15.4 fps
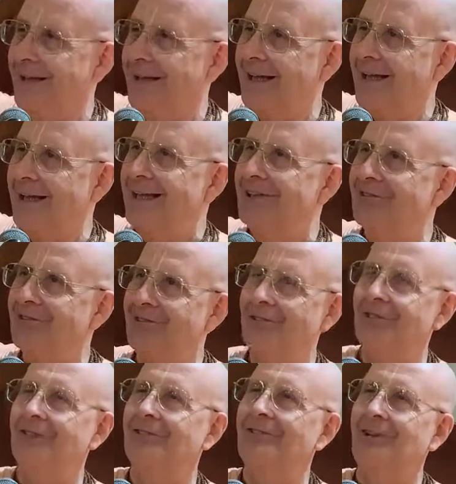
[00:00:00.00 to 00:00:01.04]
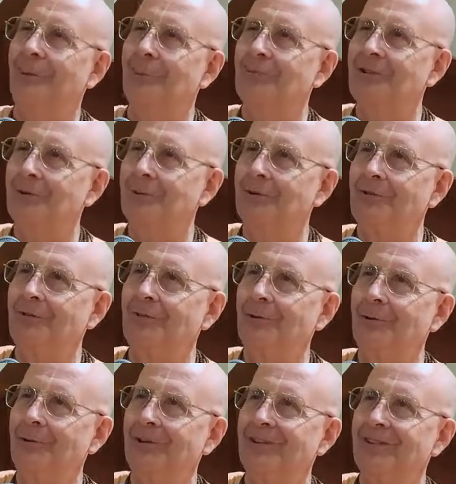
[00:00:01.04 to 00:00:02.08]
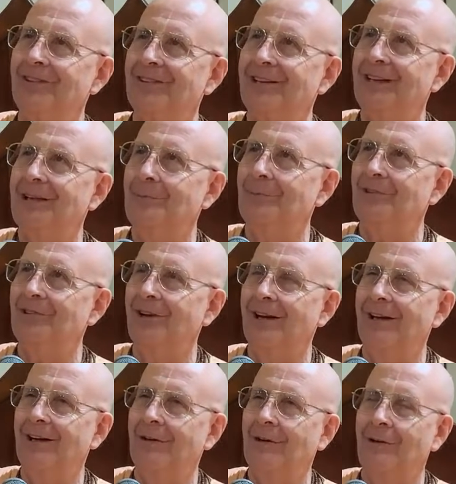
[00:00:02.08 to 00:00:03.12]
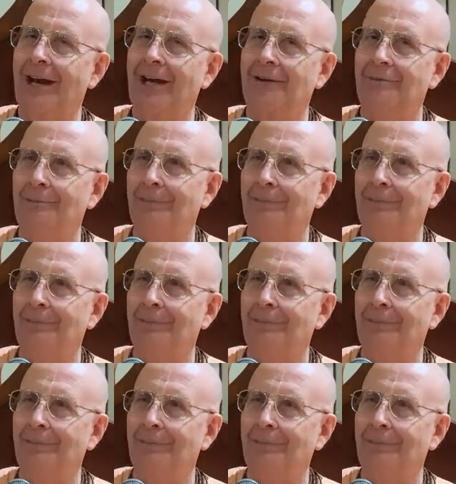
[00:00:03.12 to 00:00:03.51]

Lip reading: eats sumptuous food and sleeps on a grand